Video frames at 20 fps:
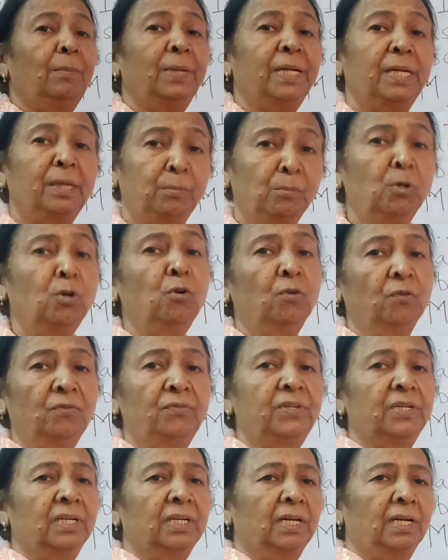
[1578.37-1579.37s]
be
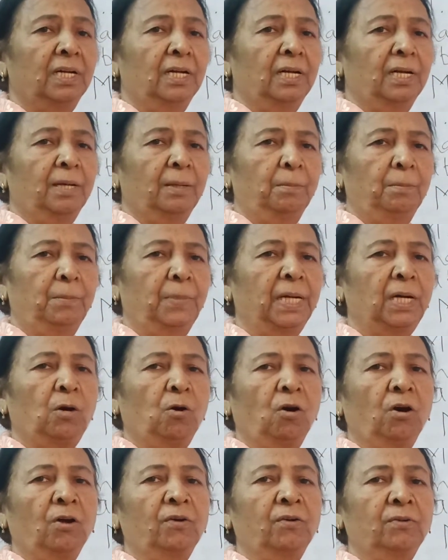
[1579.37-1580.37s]
removed
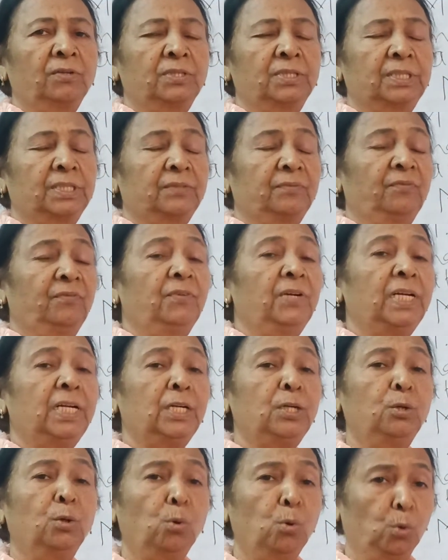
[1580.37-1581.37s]
because
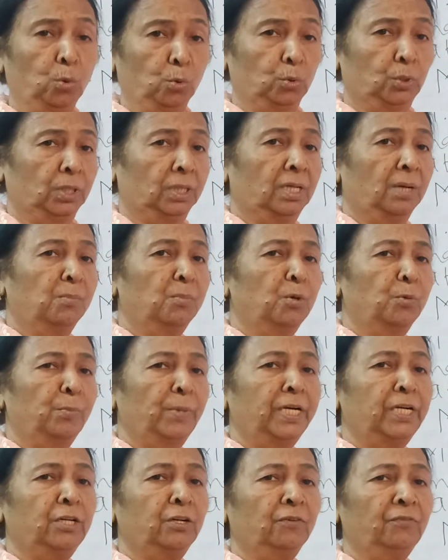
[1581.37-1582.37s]
we know the
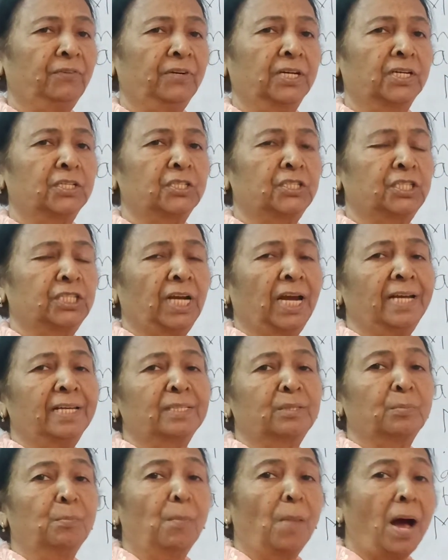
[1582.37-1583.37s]
moment of inertia
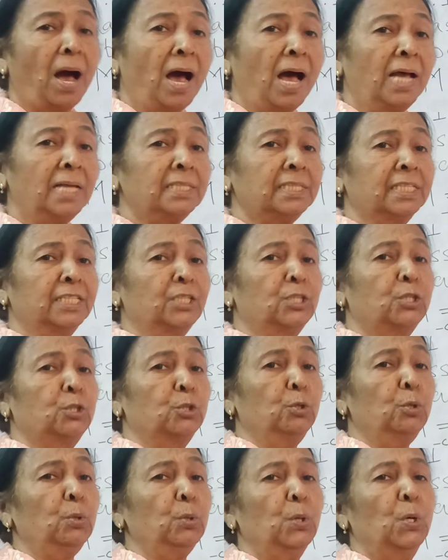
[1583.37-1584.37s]
is mass
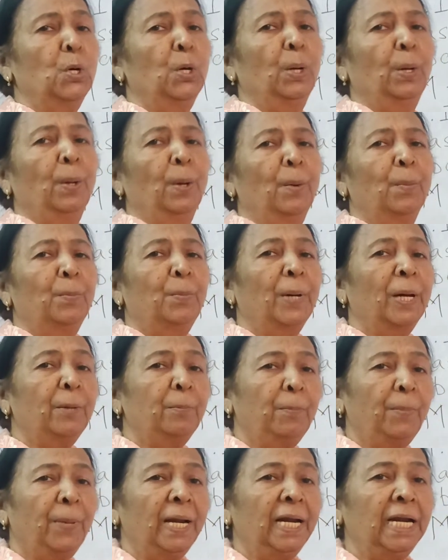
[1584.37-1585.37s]
into
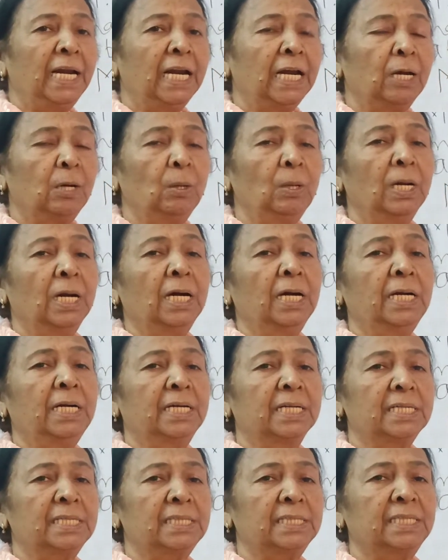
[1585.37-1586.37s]
perpendicular
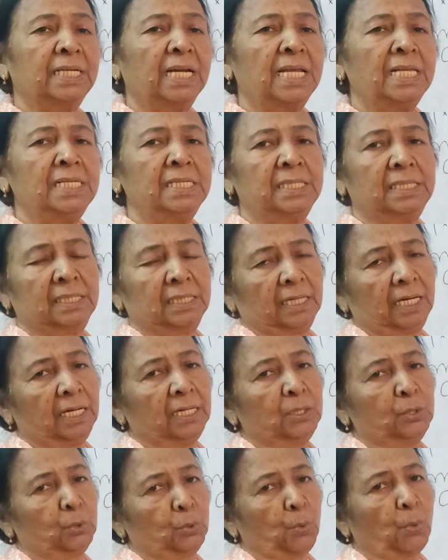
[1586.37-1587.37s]
distance
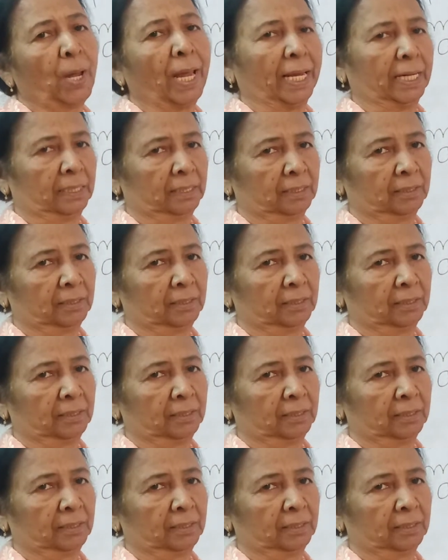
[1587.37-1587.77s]
square.